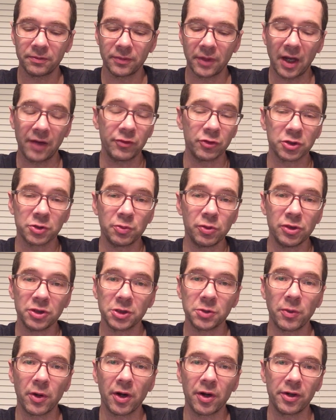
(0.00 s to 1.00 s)
I've used
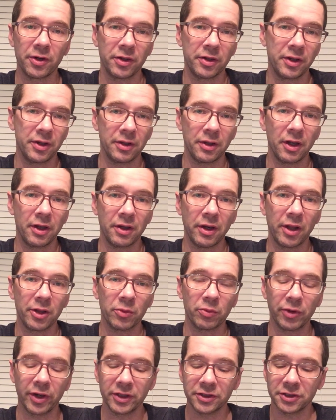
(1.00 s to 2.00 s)
Pillsbury and other
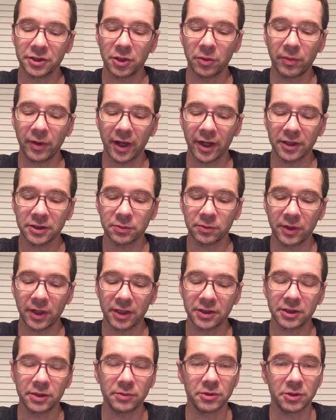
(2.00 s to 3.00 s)
brands in the past, but
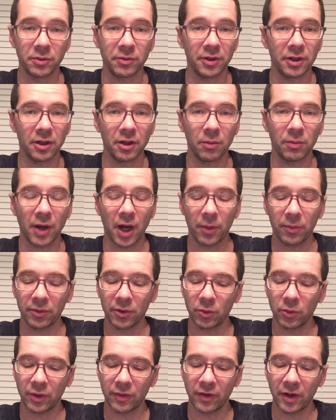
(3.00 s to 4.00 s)
that seems to be a popular
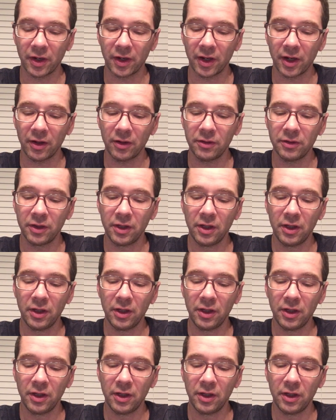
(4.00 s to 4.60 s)
one right now.